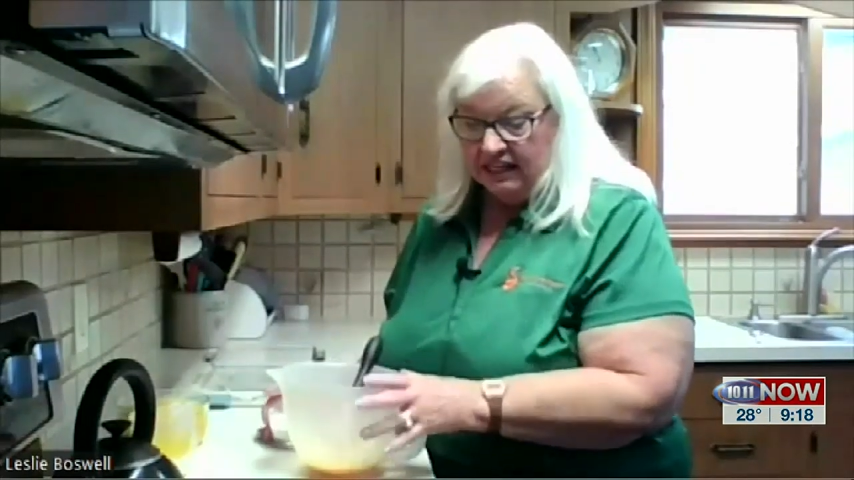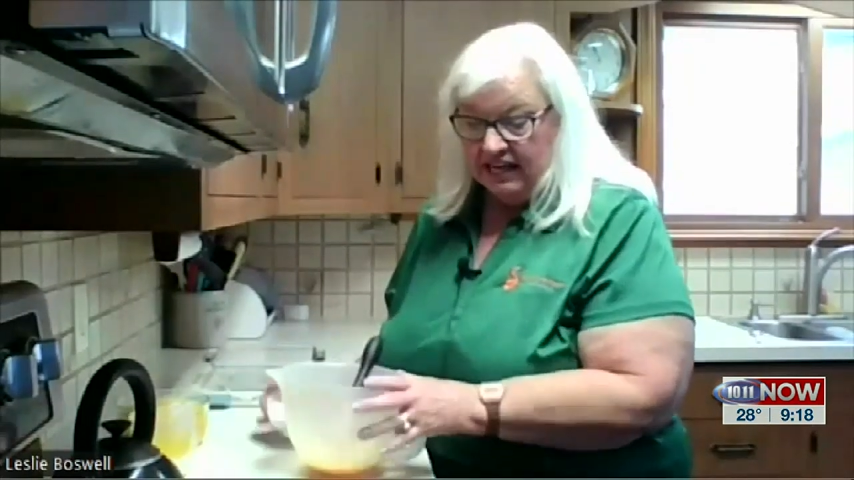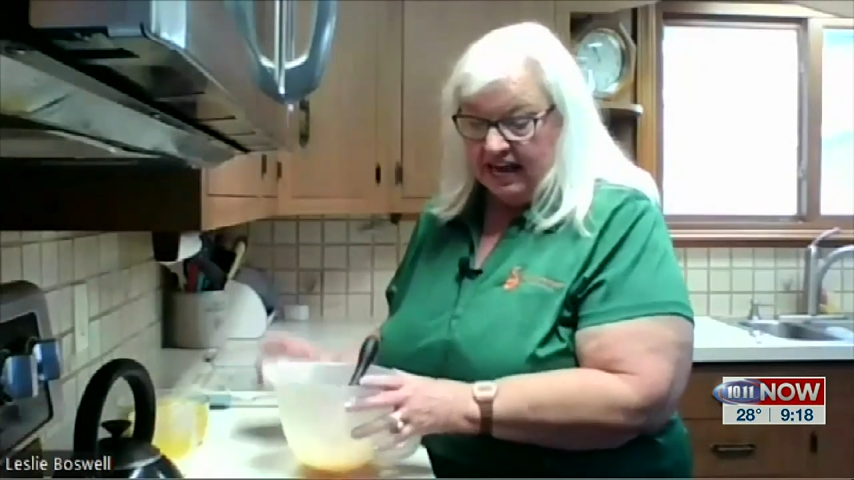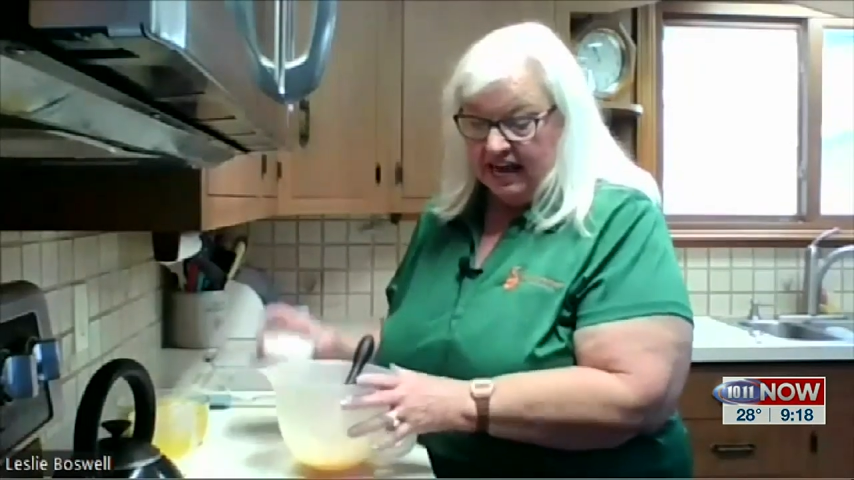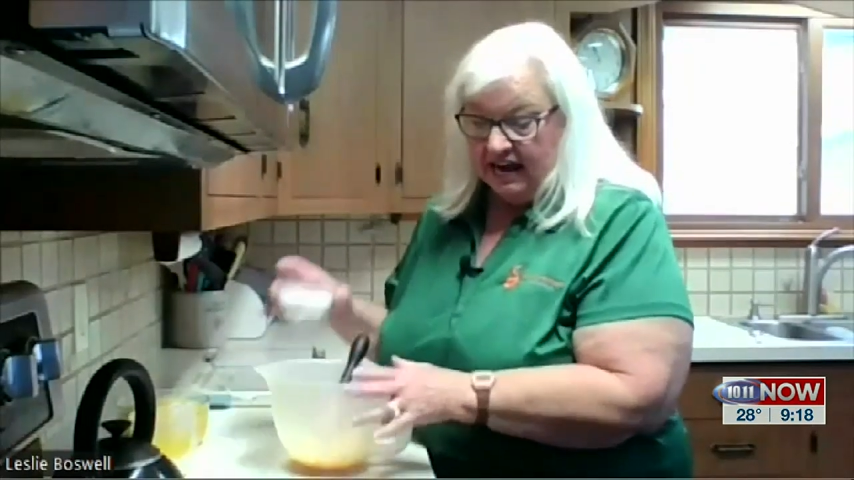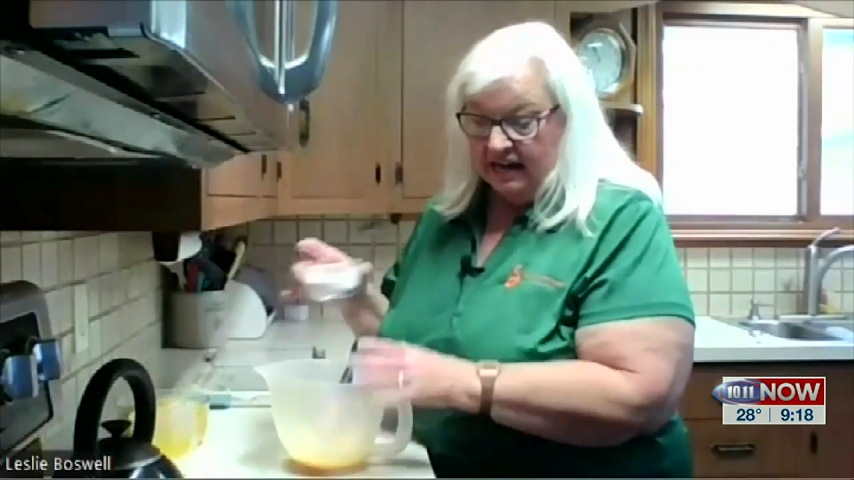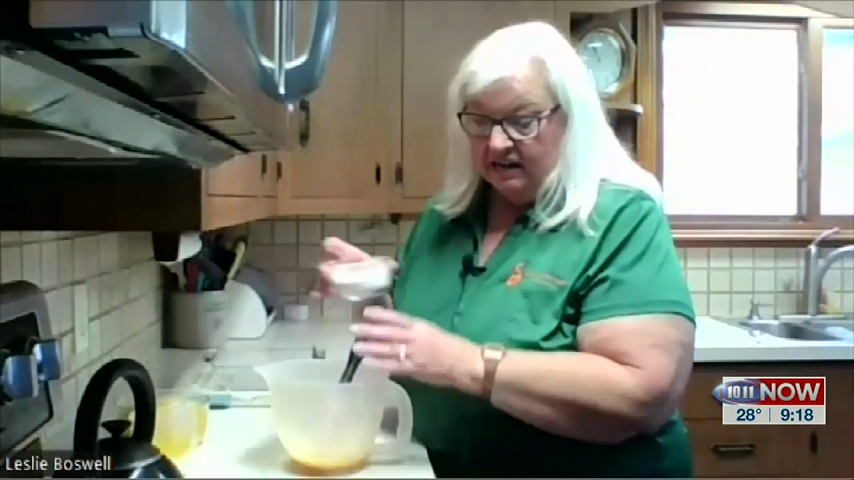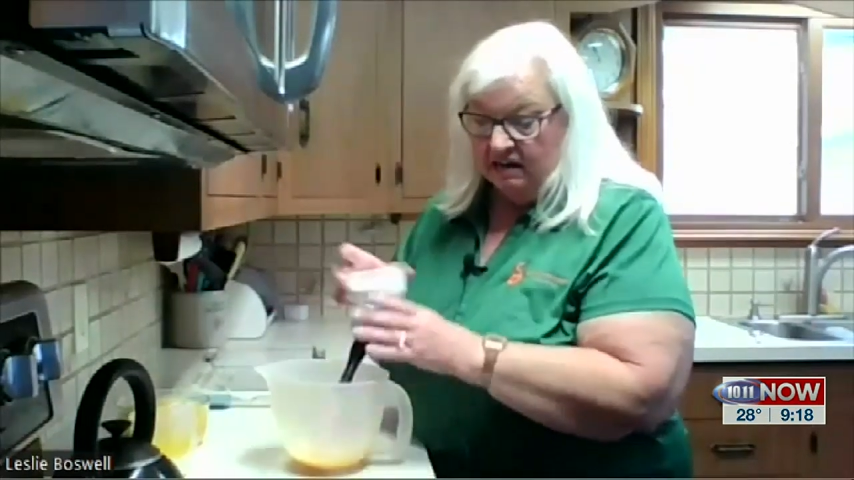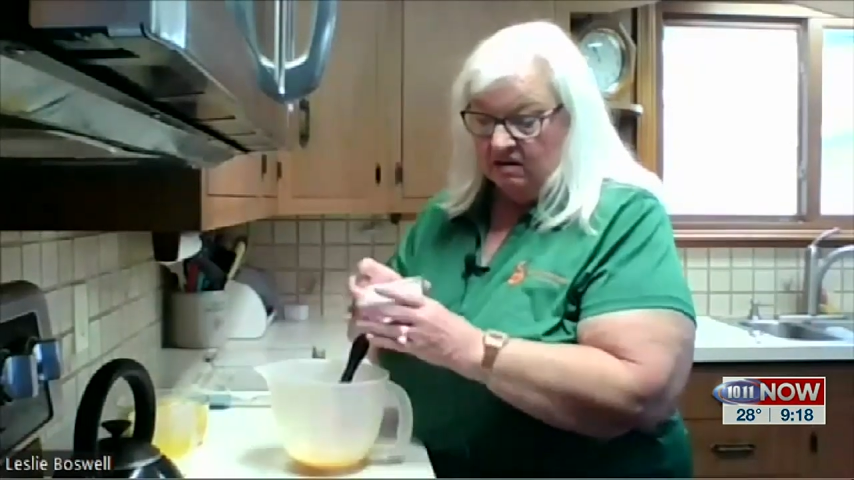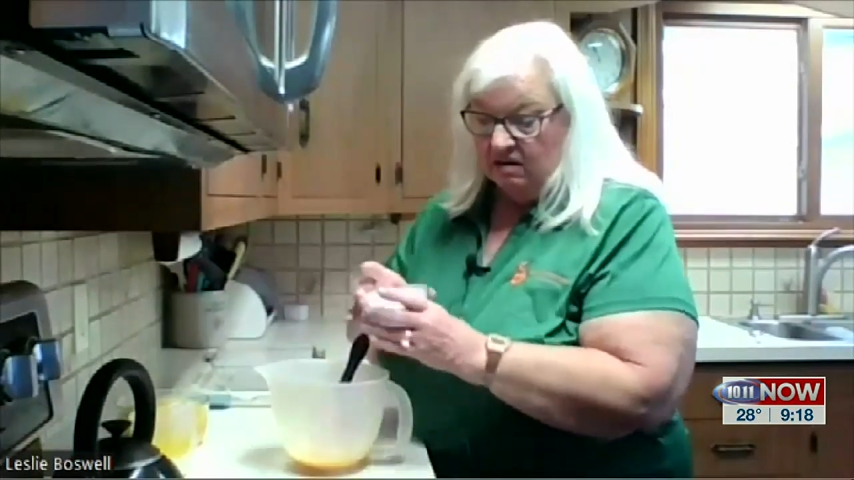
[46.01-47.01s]
to
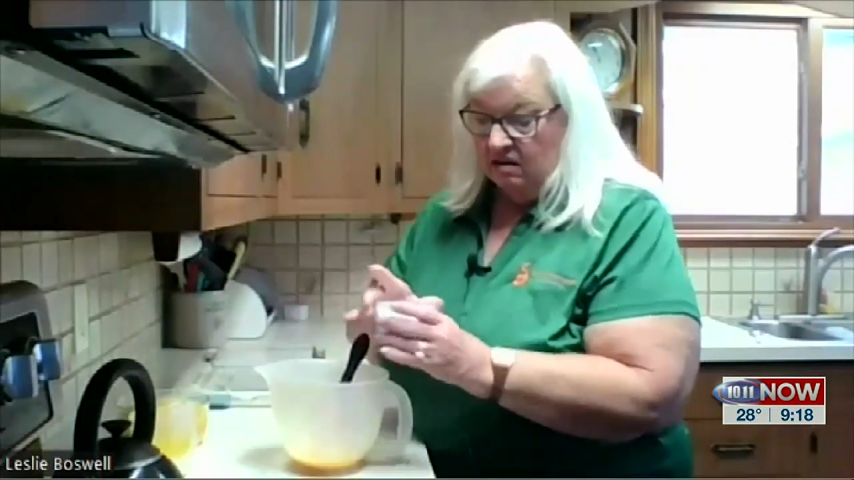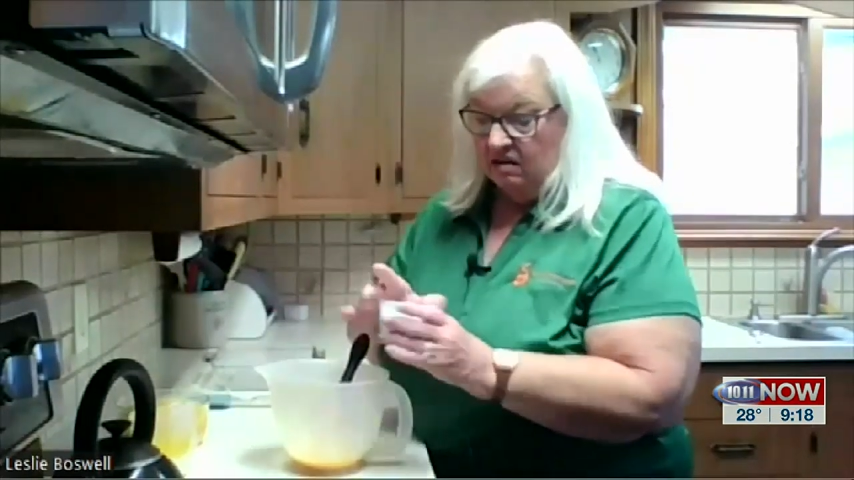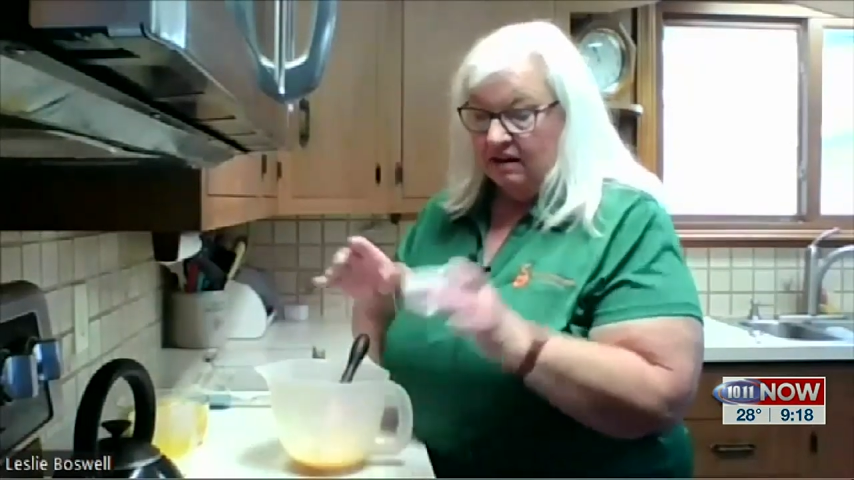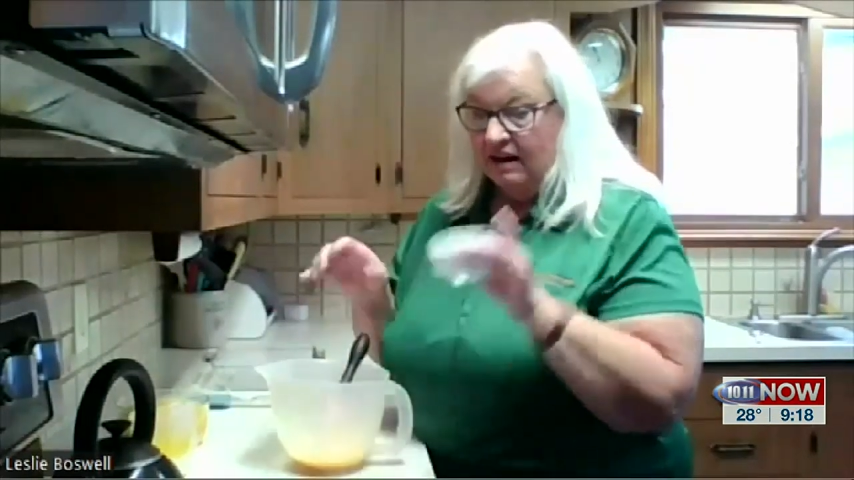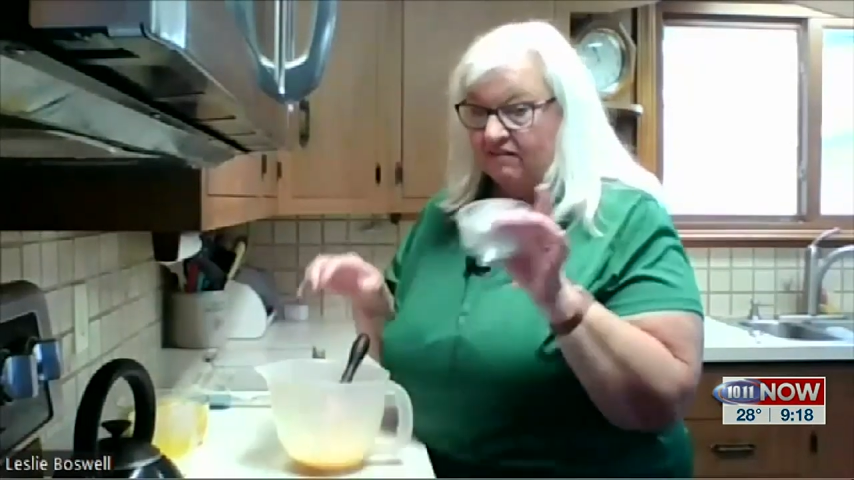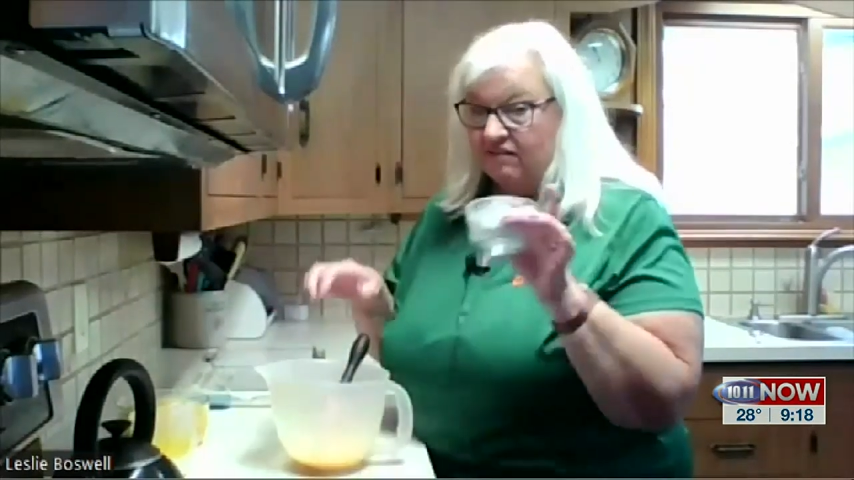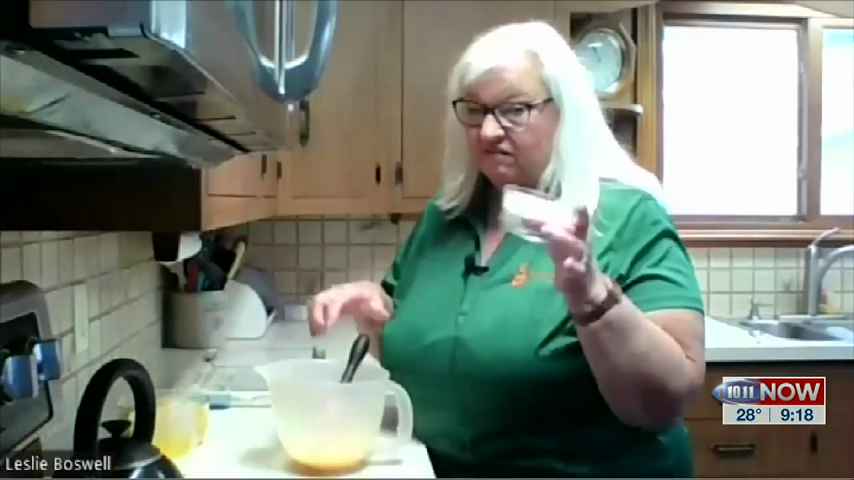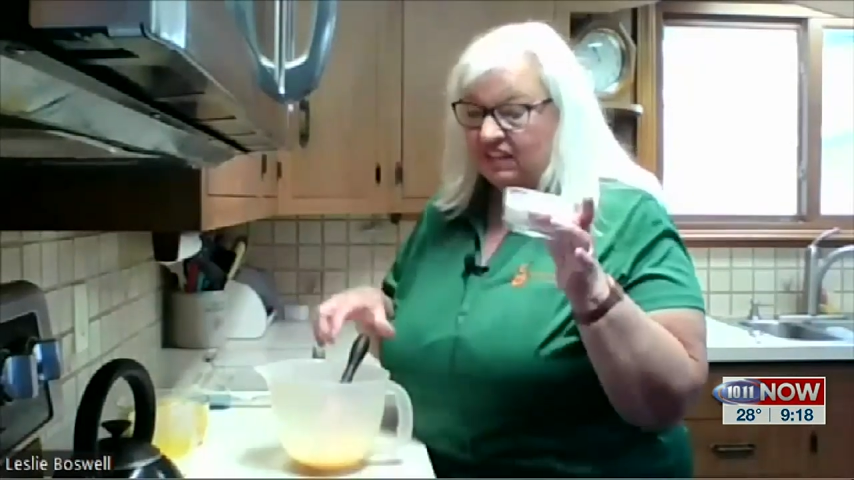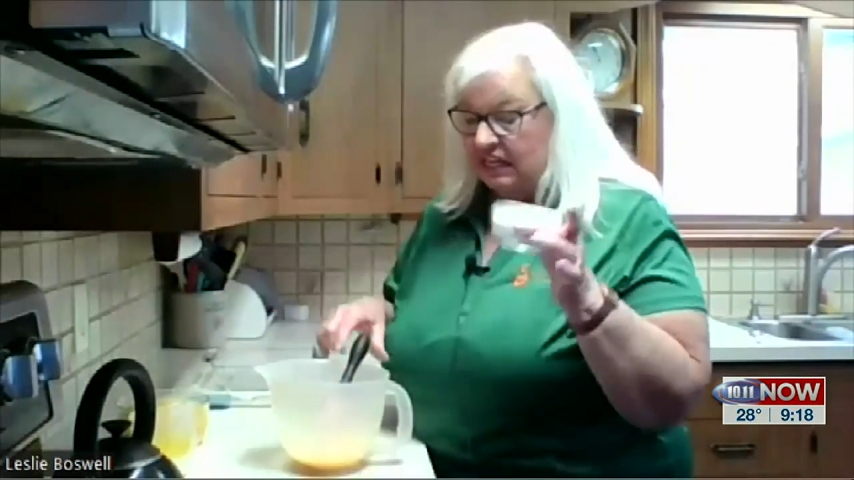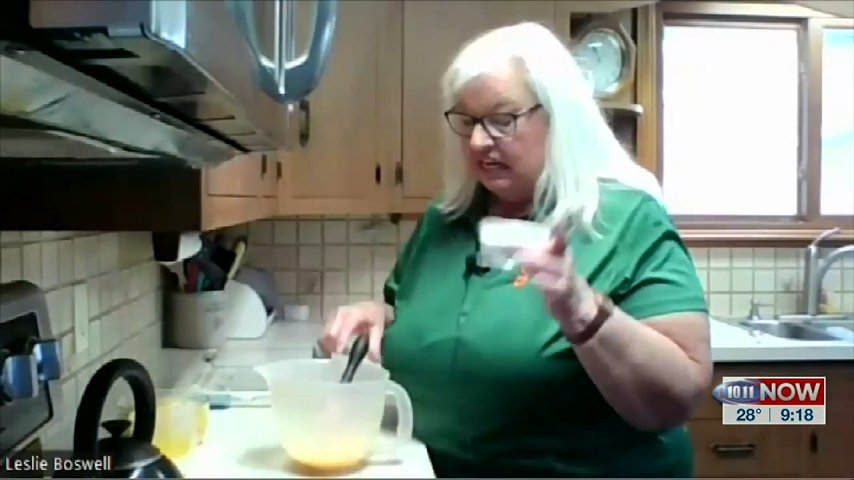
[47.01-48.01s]
add, and I've
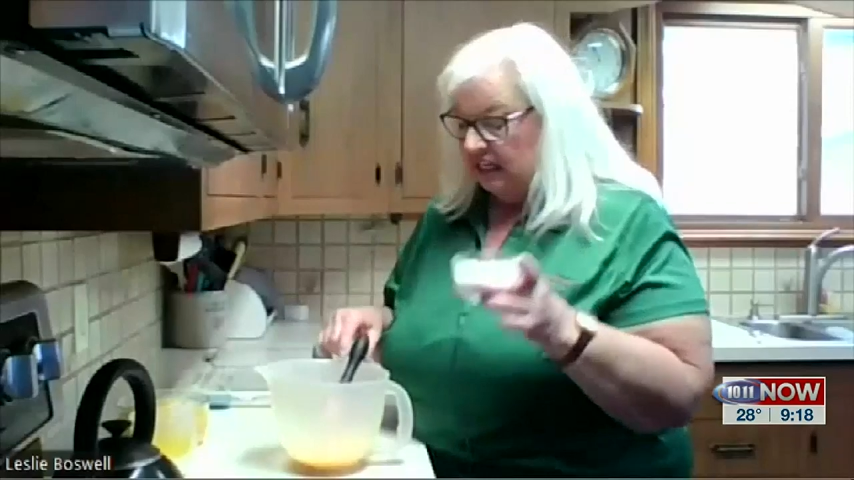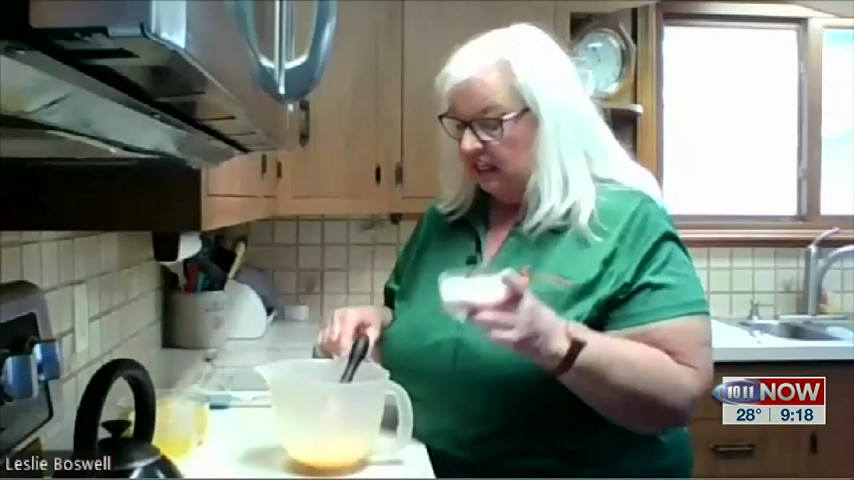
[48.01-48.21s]
done a little